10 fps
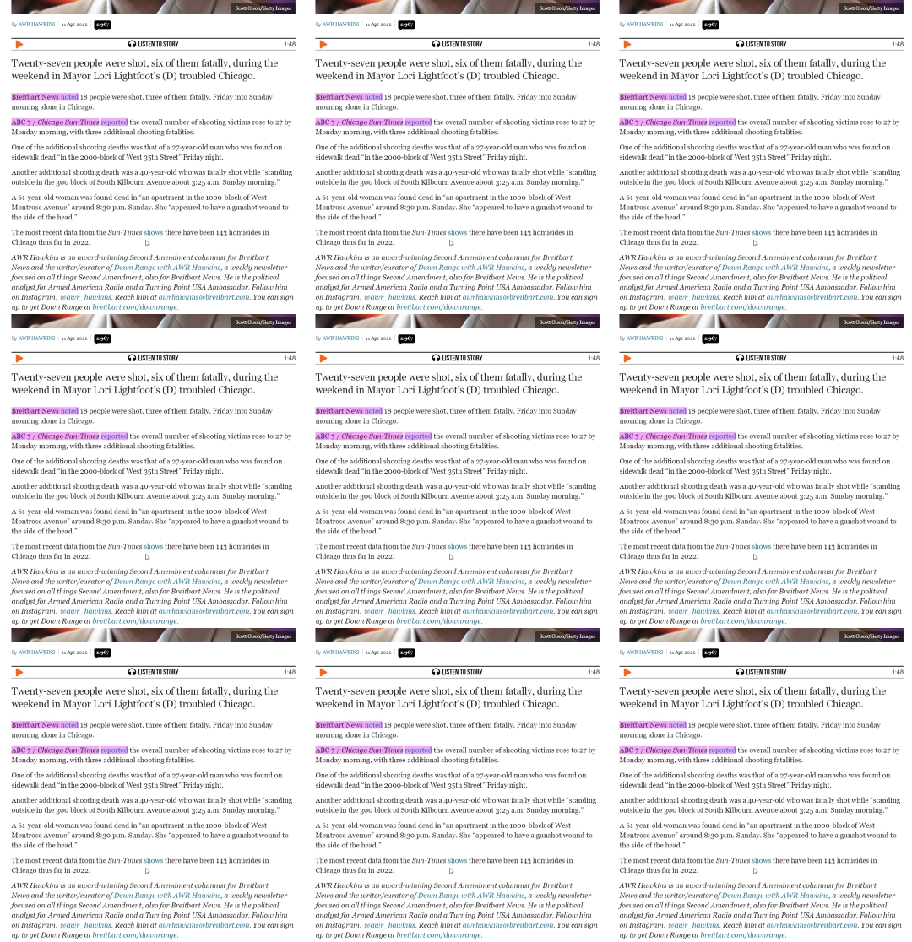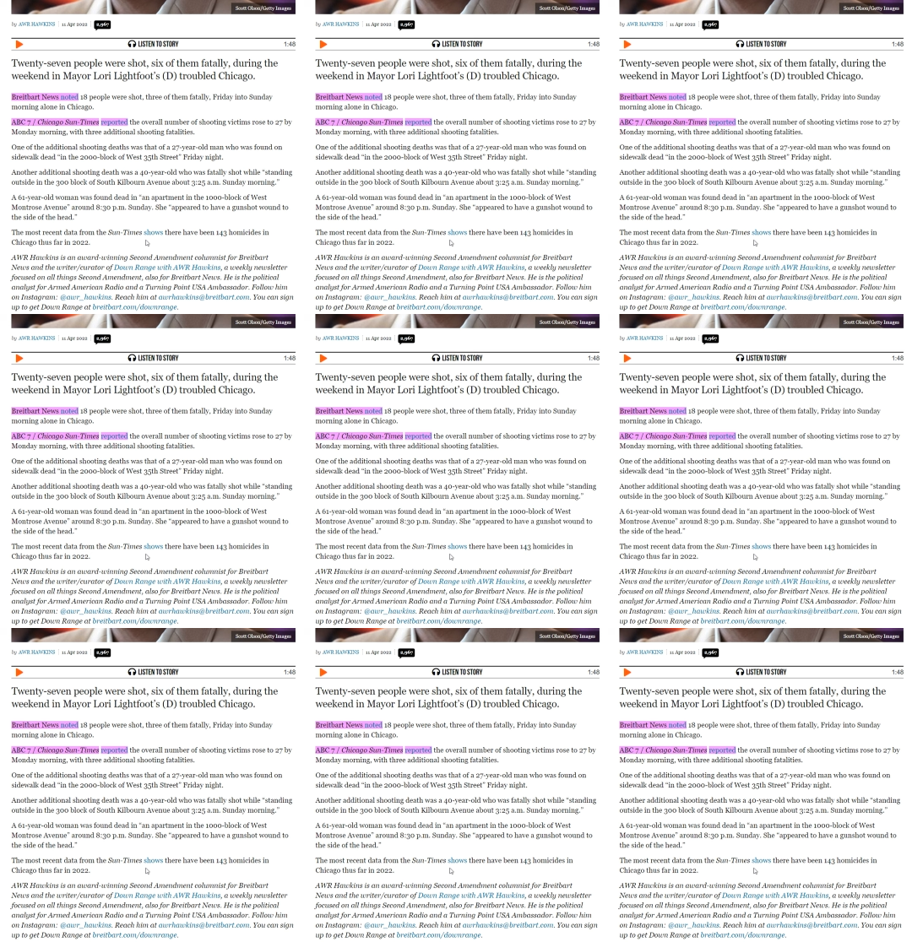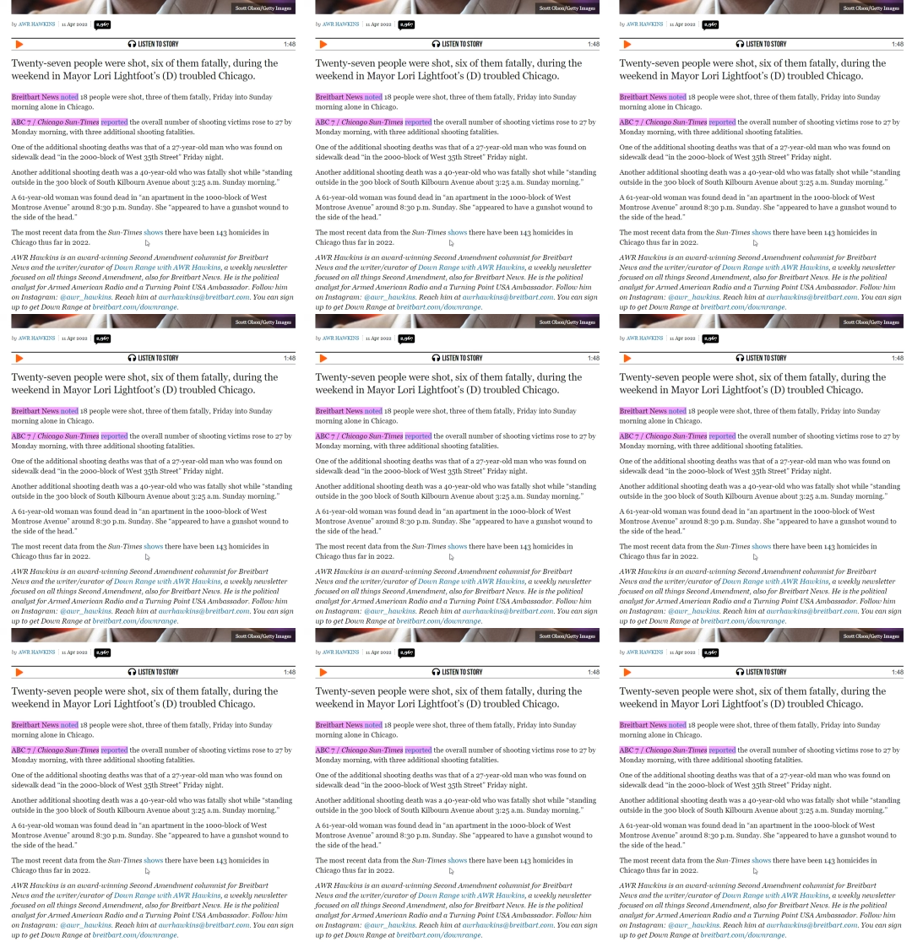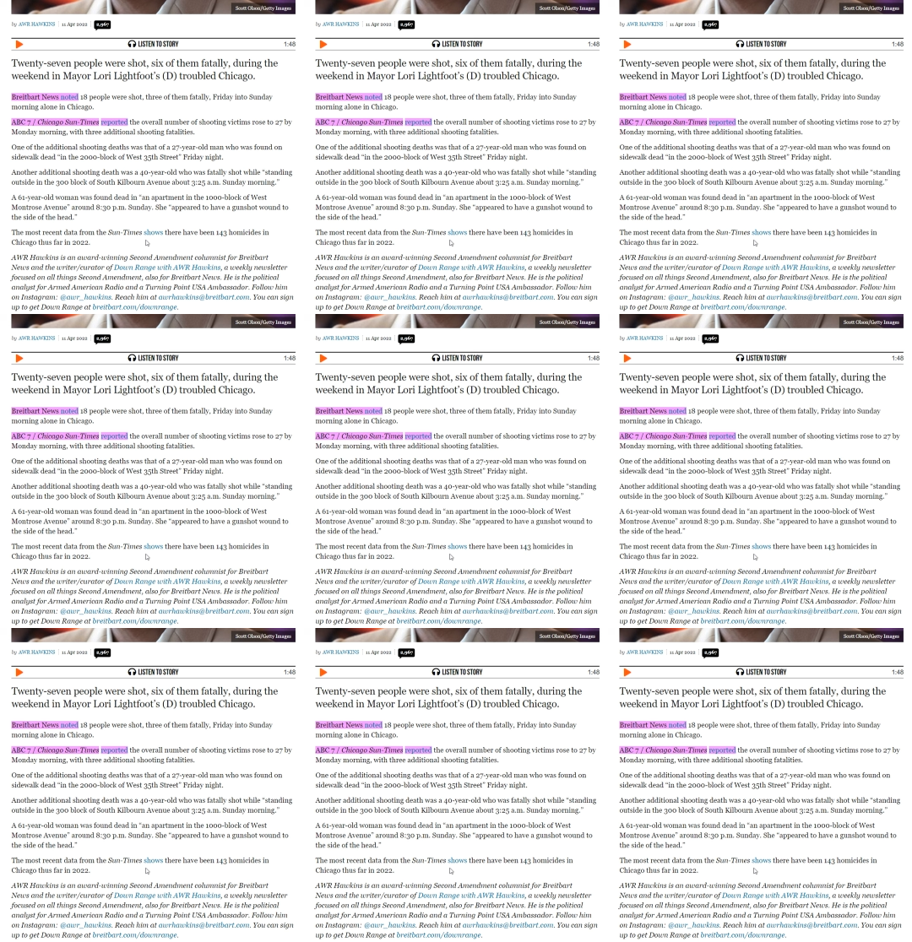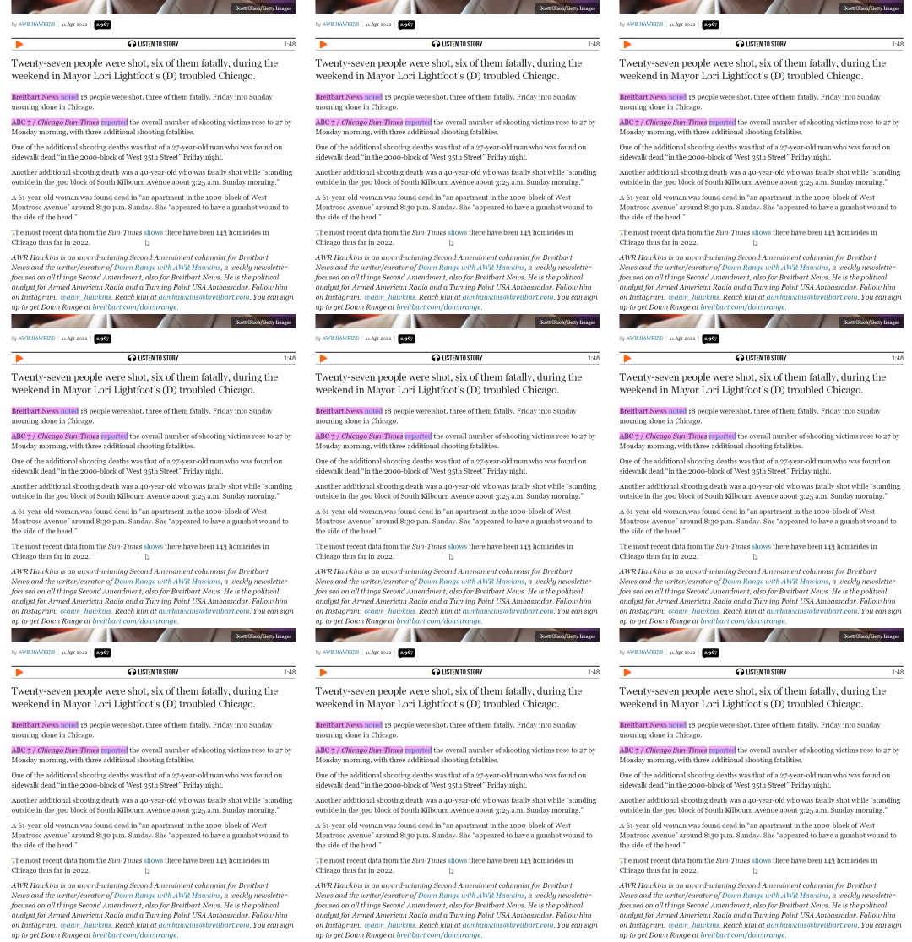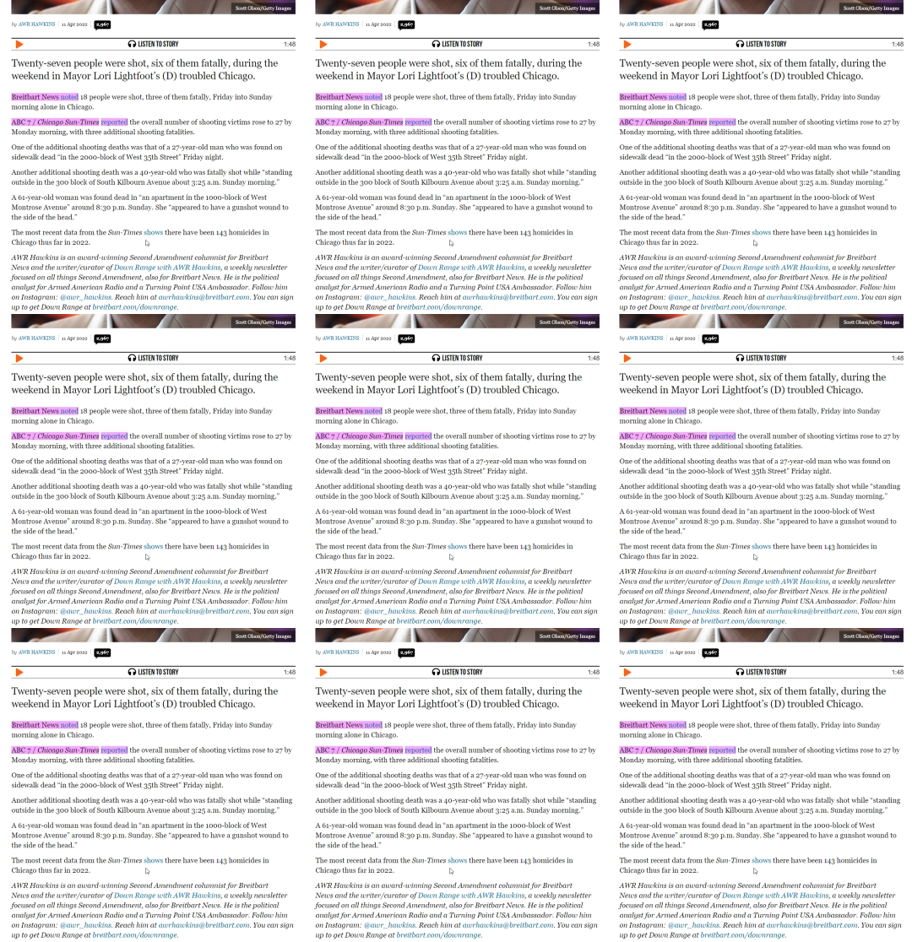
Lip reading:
[unreadable: no face in view]